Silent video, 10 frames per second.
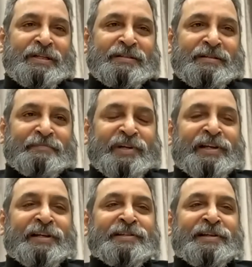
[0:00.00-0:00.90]
some
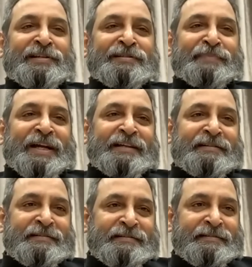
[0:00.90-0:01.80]
religious
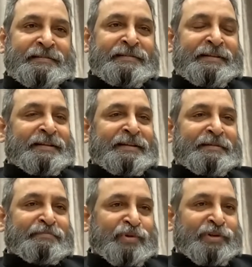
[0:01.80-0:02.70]
practices and
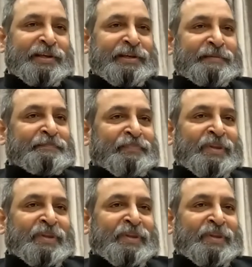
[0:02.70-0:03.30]
then put there,